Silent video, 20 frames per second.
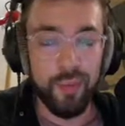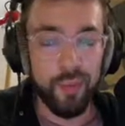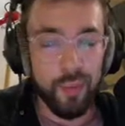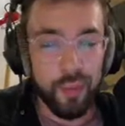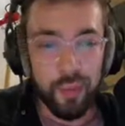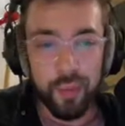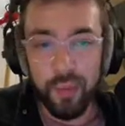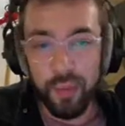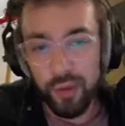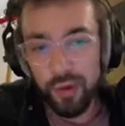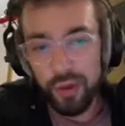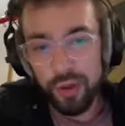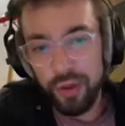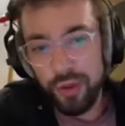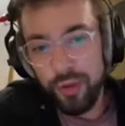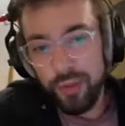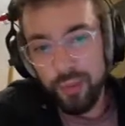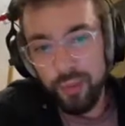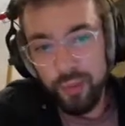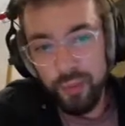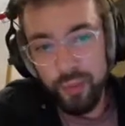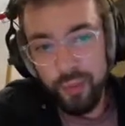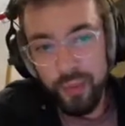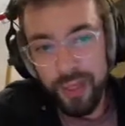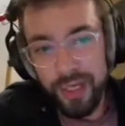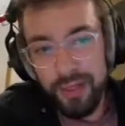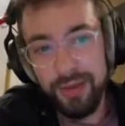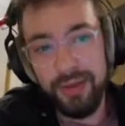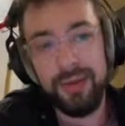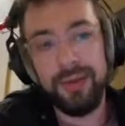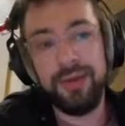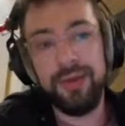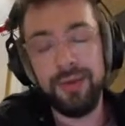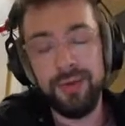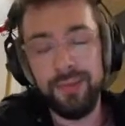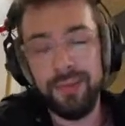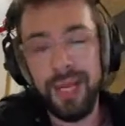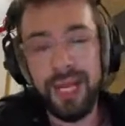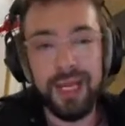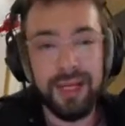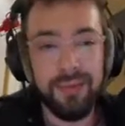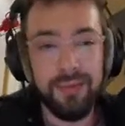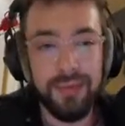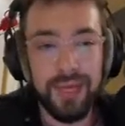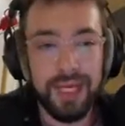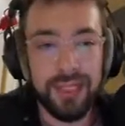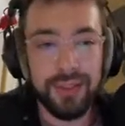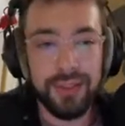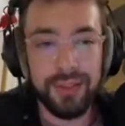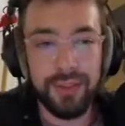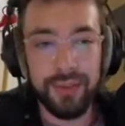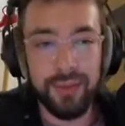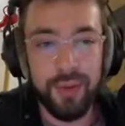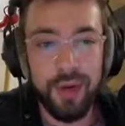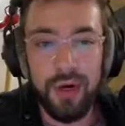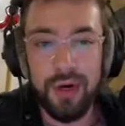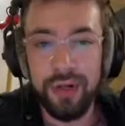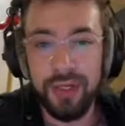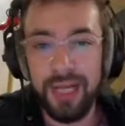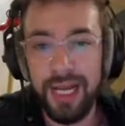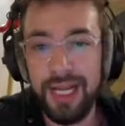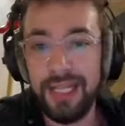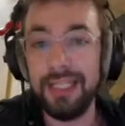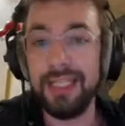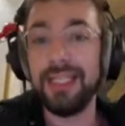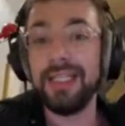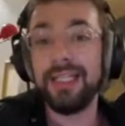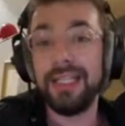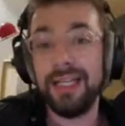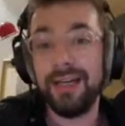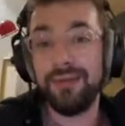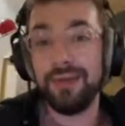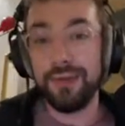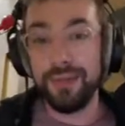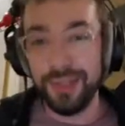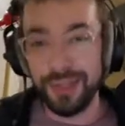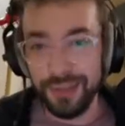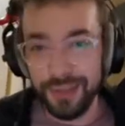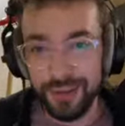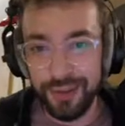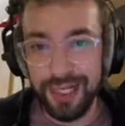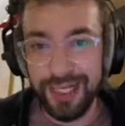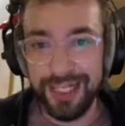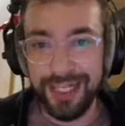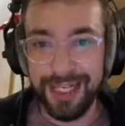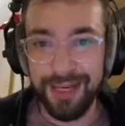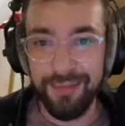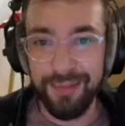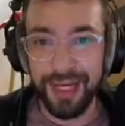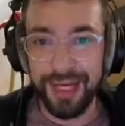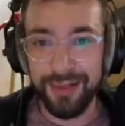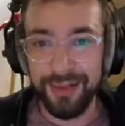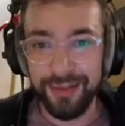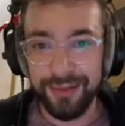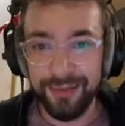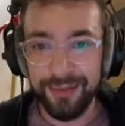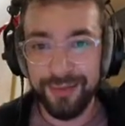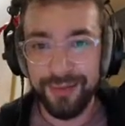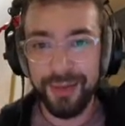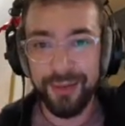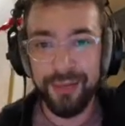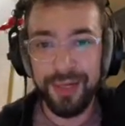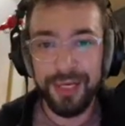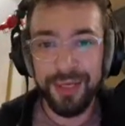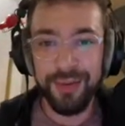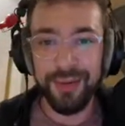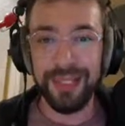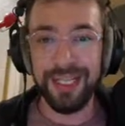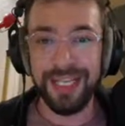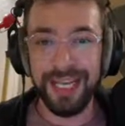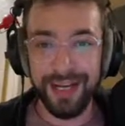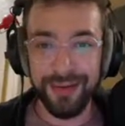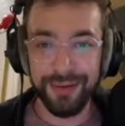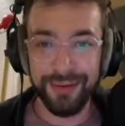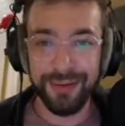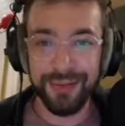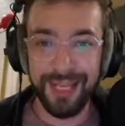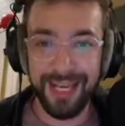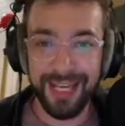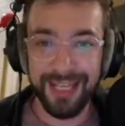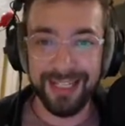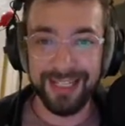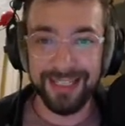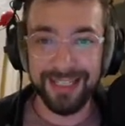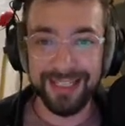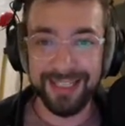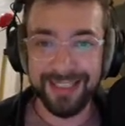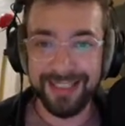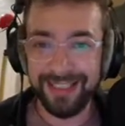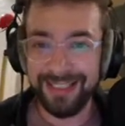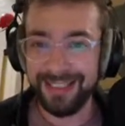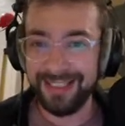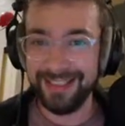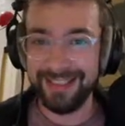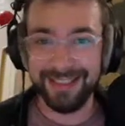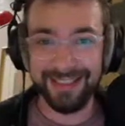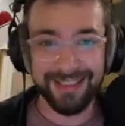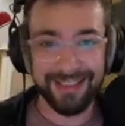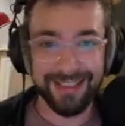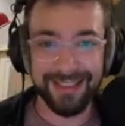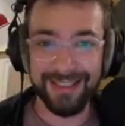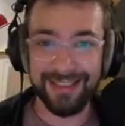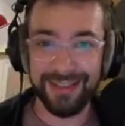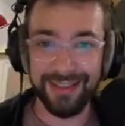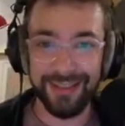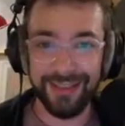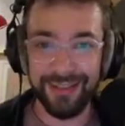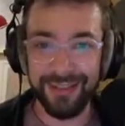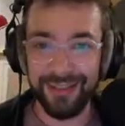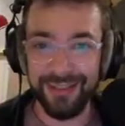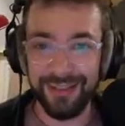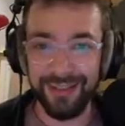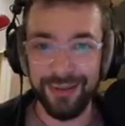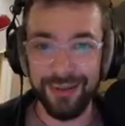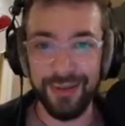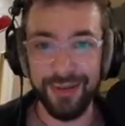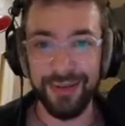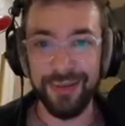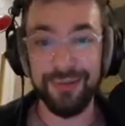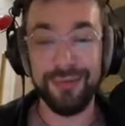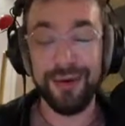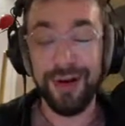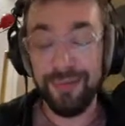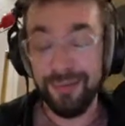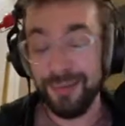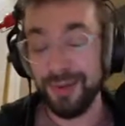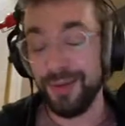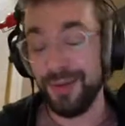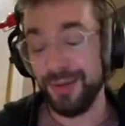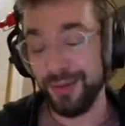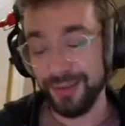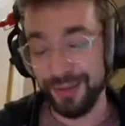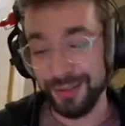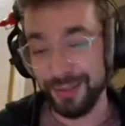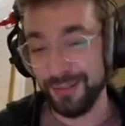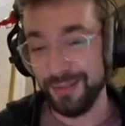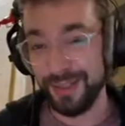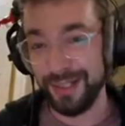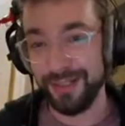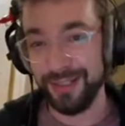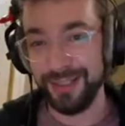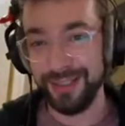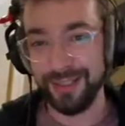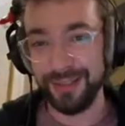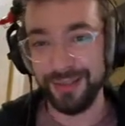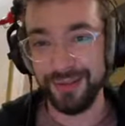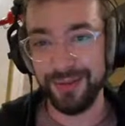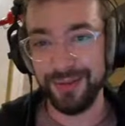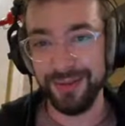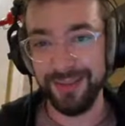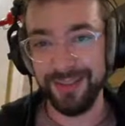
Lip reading: work with your bandmates to all, ideally everyone's trying to get better, but when you encounter that, do you, from your experience?